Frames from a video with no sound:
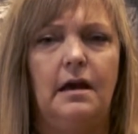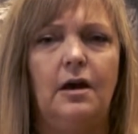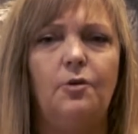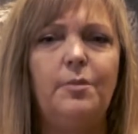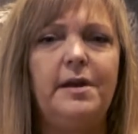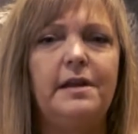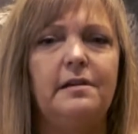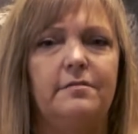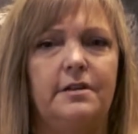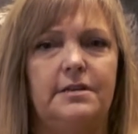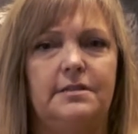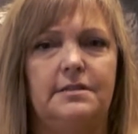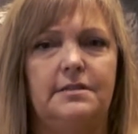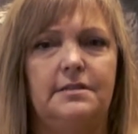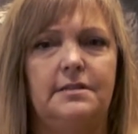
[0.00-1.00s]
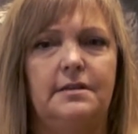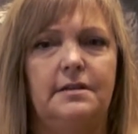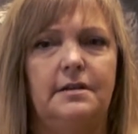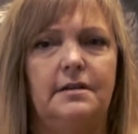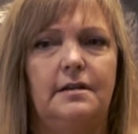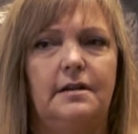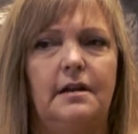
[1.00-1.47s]
How many of us
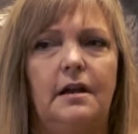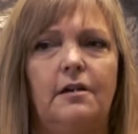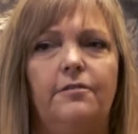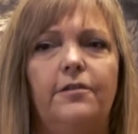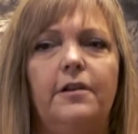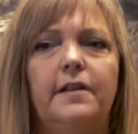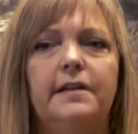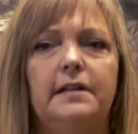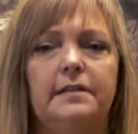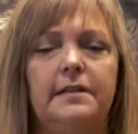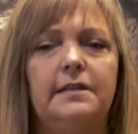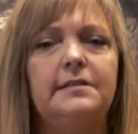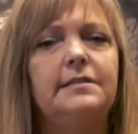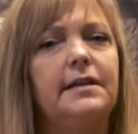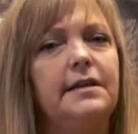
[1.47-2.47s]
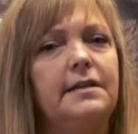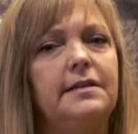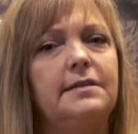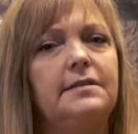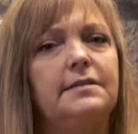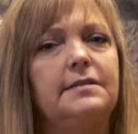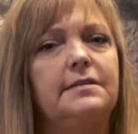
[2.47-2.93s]
are feeling a little
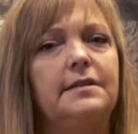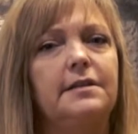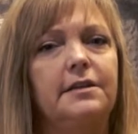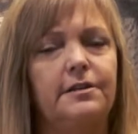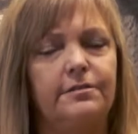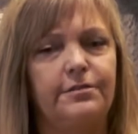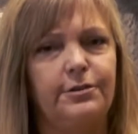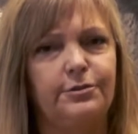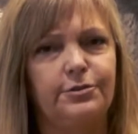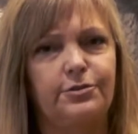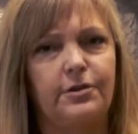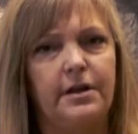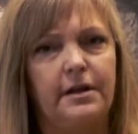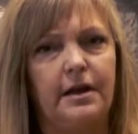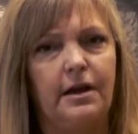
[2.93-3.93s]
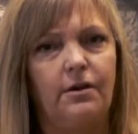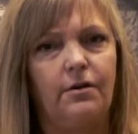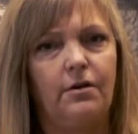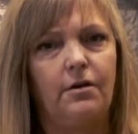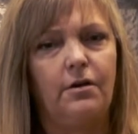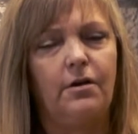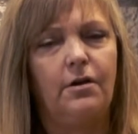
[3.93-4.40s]
dazed and confused right
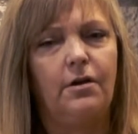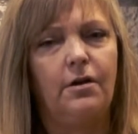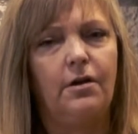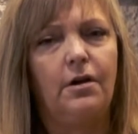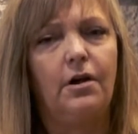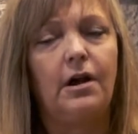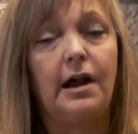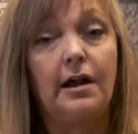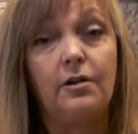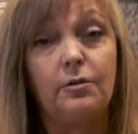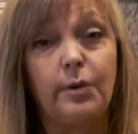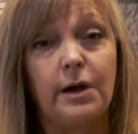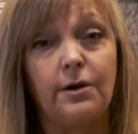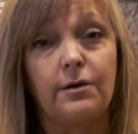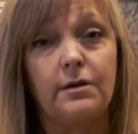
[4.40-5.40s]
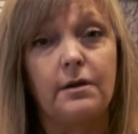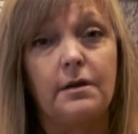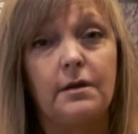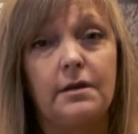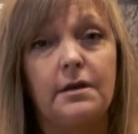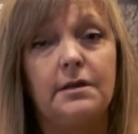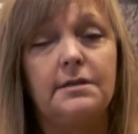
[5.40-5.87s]
now? Or how about
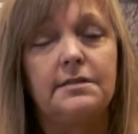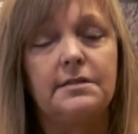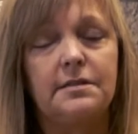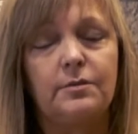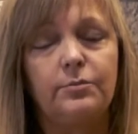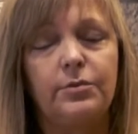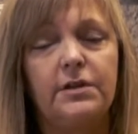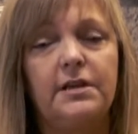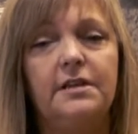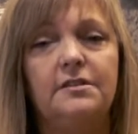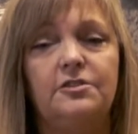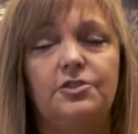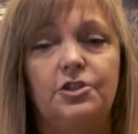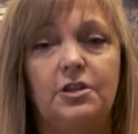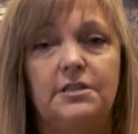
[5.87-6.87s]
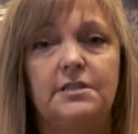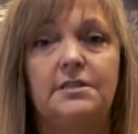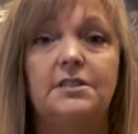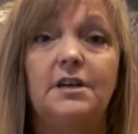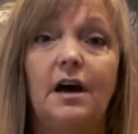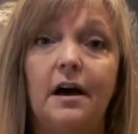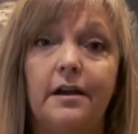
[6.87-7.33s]
simply
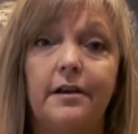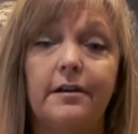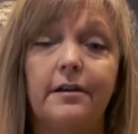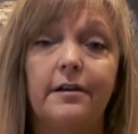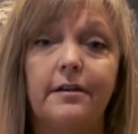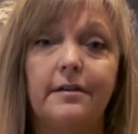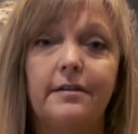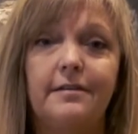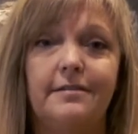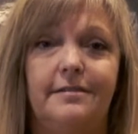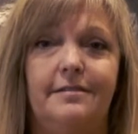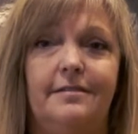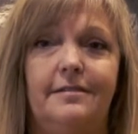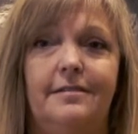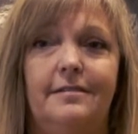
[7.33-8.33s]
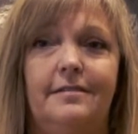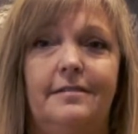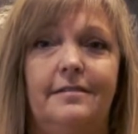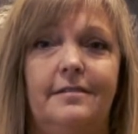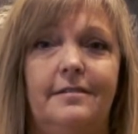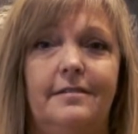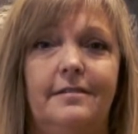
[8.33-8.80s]
just tired?
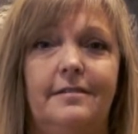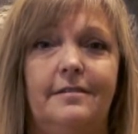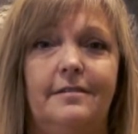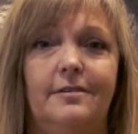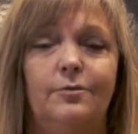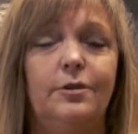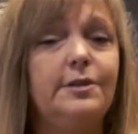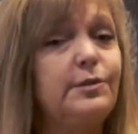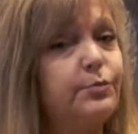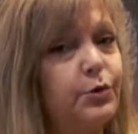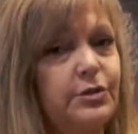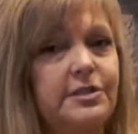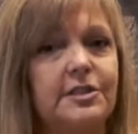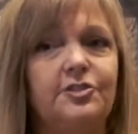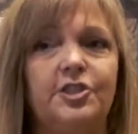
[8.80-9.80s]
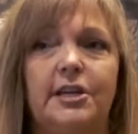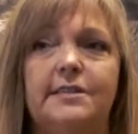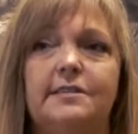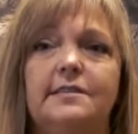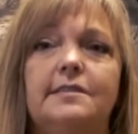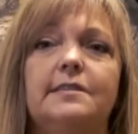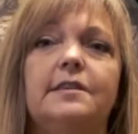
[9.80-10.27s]
Well, this book
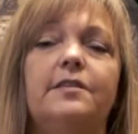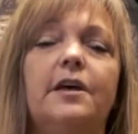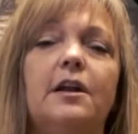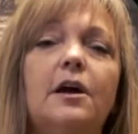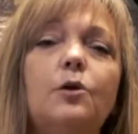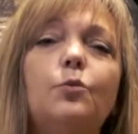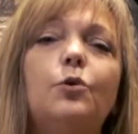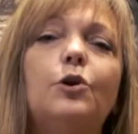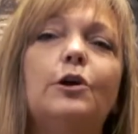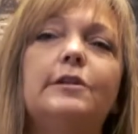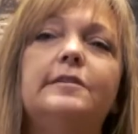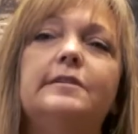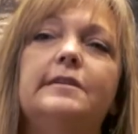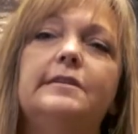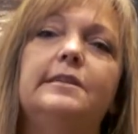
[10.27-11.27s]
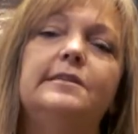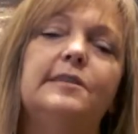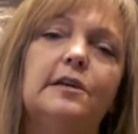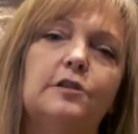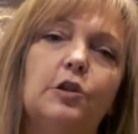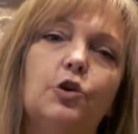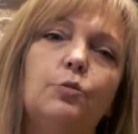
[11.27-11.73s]
suggests that our world needs
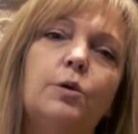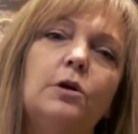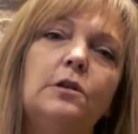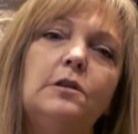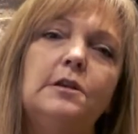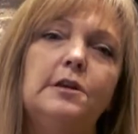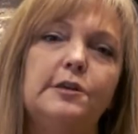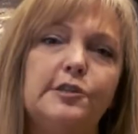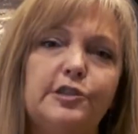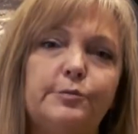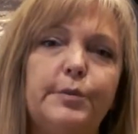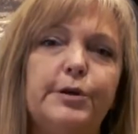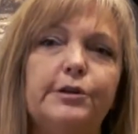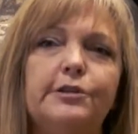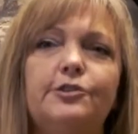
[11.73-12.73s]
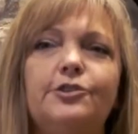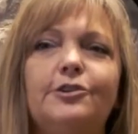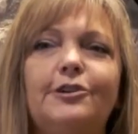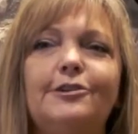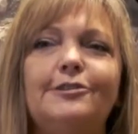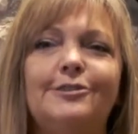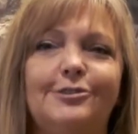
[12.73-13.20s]
a global,
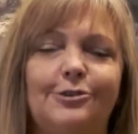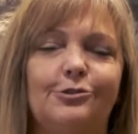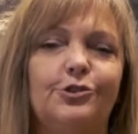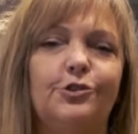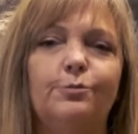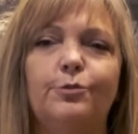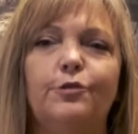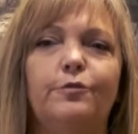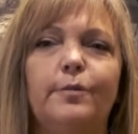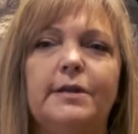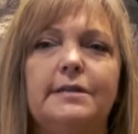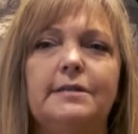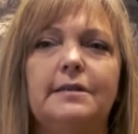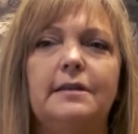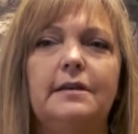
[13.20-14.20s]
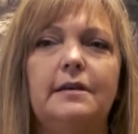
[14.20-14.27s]
spiritual, social movement.